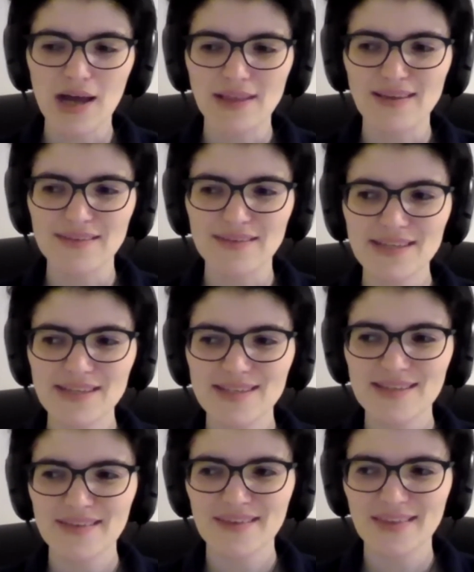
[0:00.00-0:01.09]
This
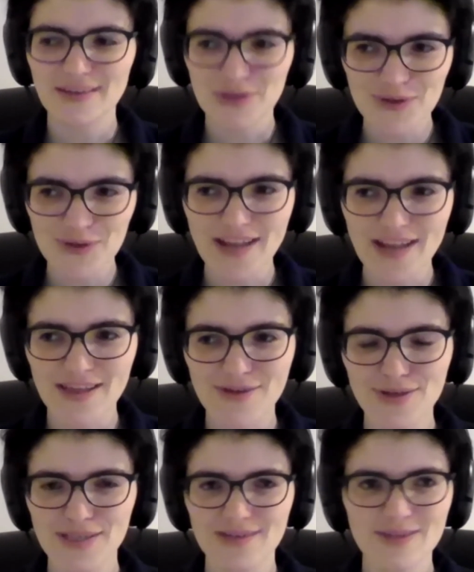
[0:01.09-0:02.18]
new likelihood
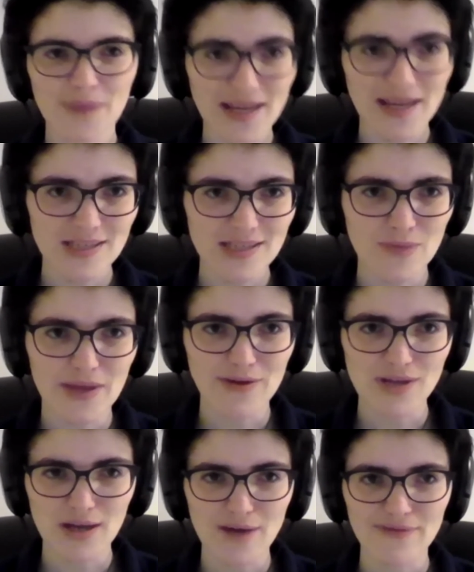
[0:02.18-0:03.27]
is expected to be able to
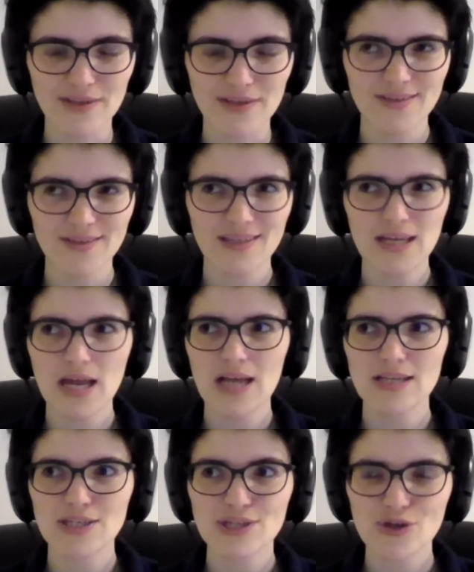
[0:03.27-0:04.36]
cover
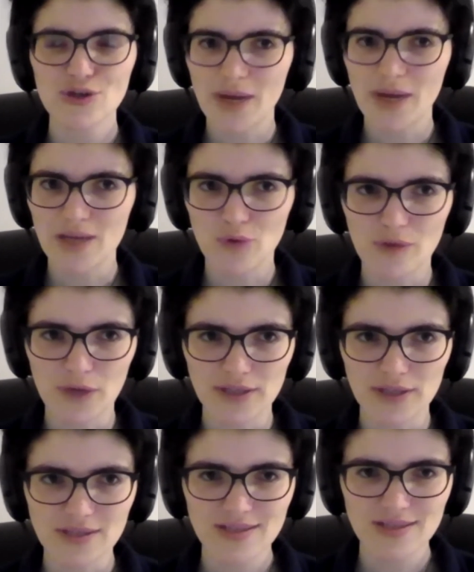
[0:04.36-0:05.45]
so many more
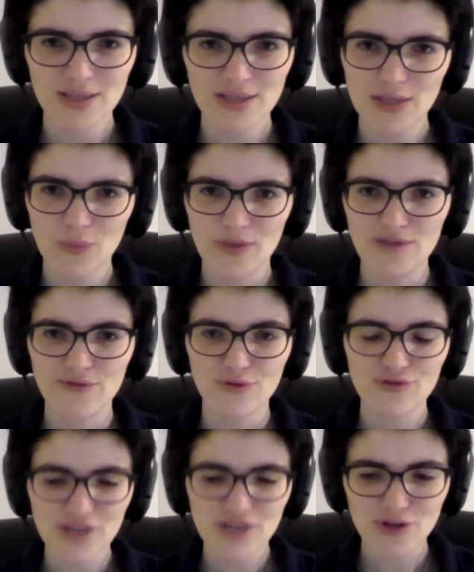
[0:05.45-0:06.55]
models. We've
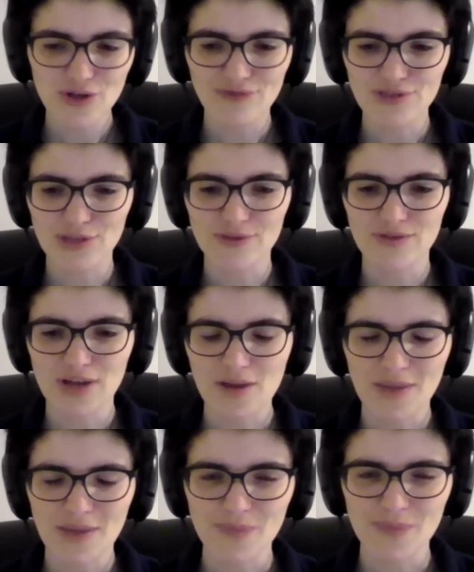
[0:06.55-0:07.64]
already got results for dark
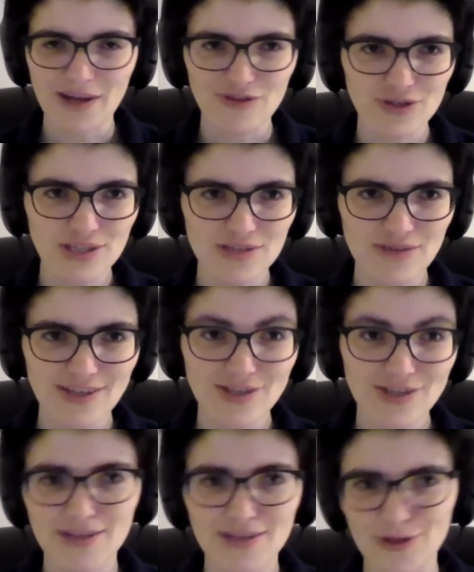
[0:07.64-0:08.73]
matter baryon
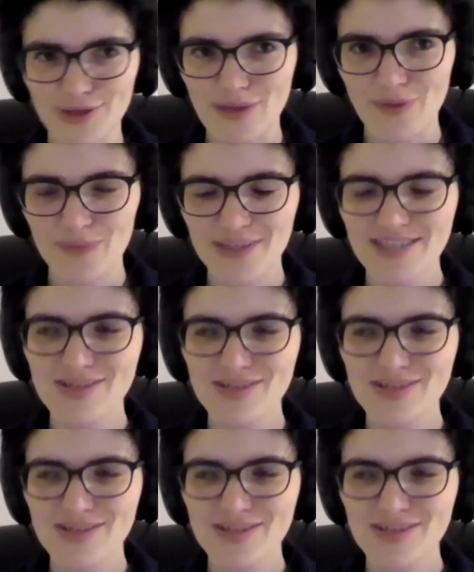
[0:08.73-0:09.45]
interactions. They're not yet published.